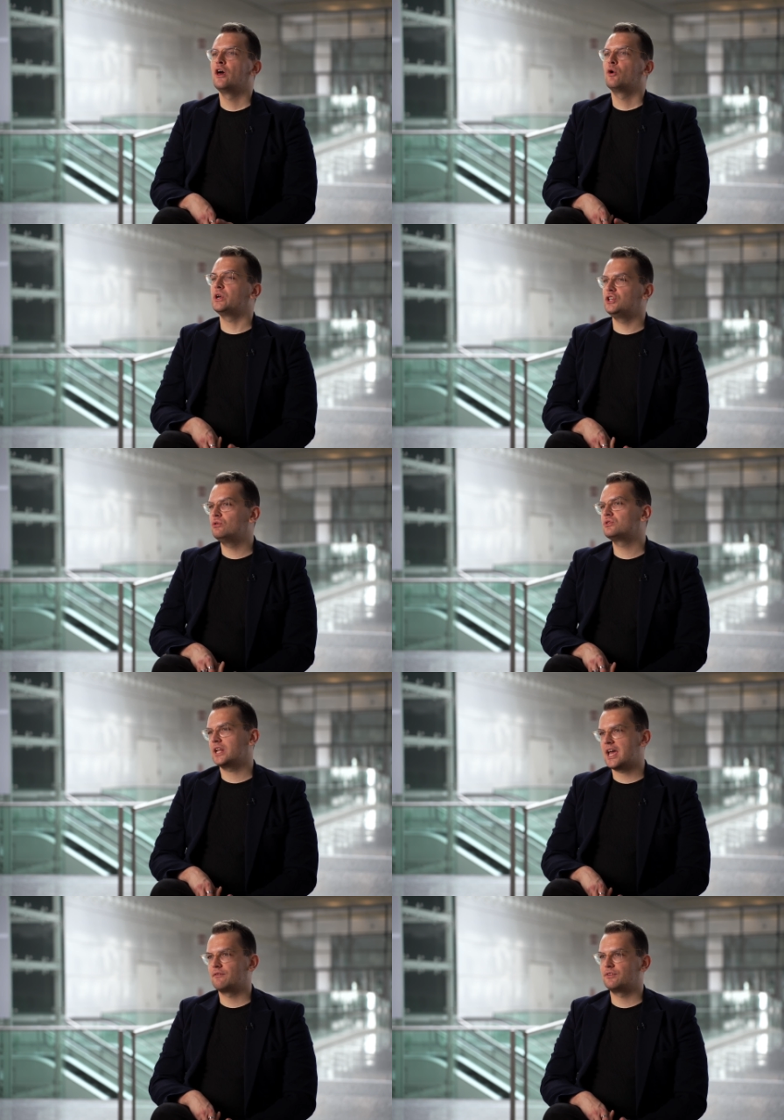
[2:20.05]
we
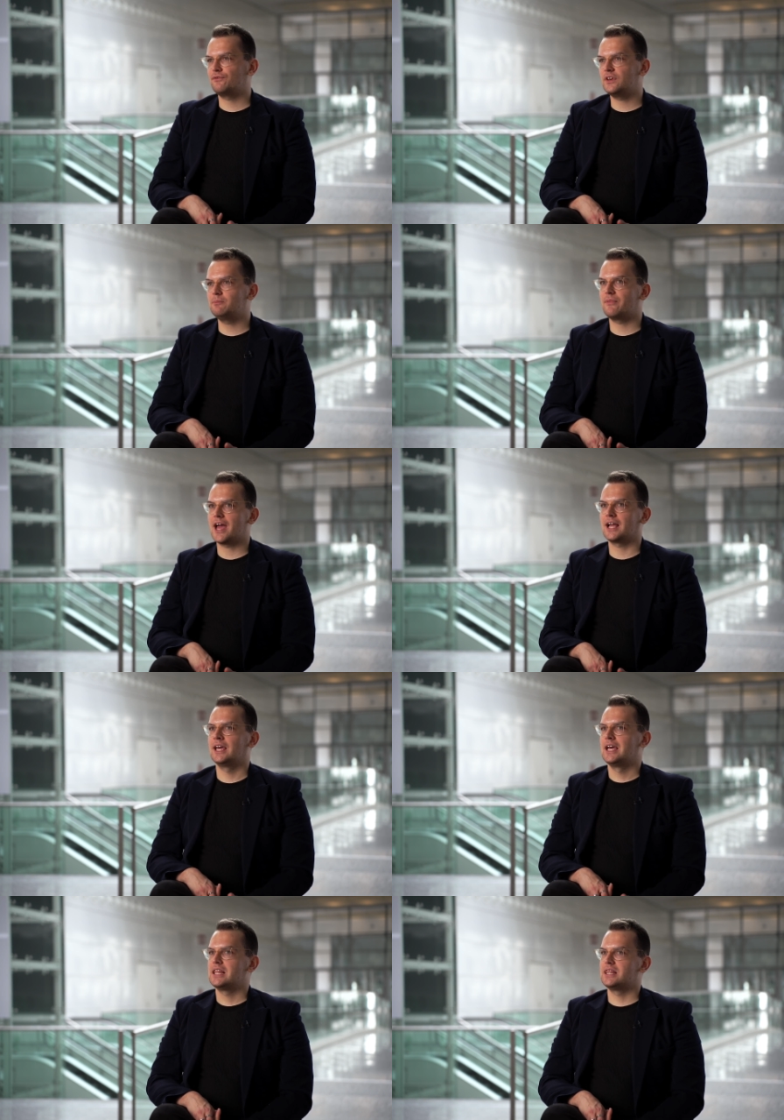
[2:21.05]
usually have the feedback
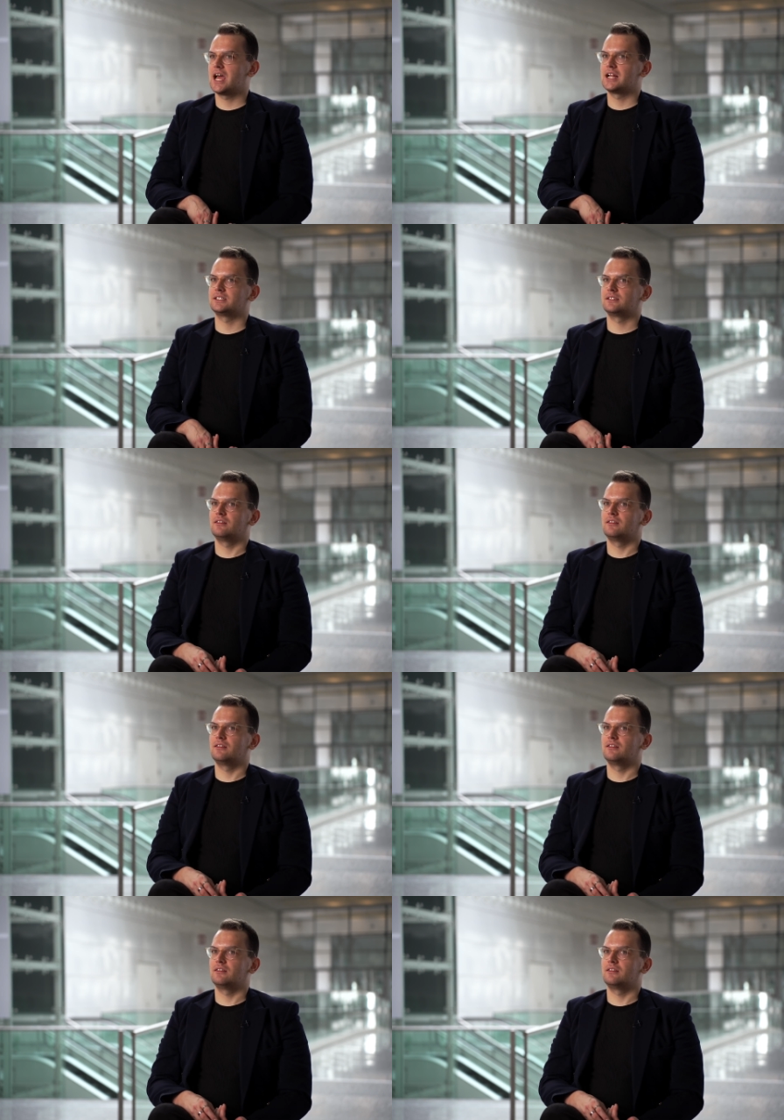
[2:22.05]
that